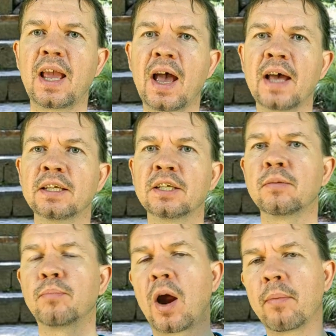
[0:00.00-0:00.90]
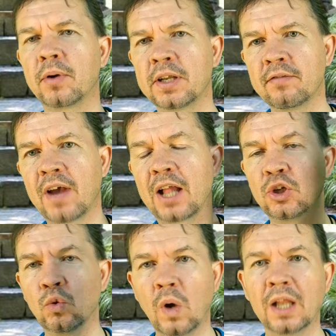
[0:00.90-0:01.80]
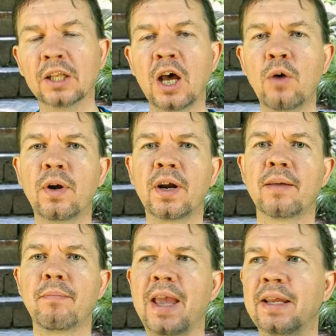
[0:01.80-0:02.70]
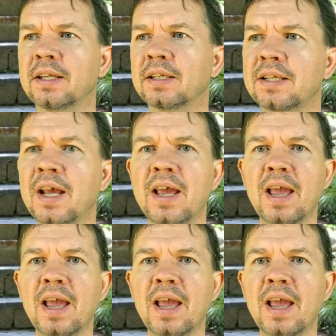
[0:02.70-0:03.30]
adding to property value while lowering maintenance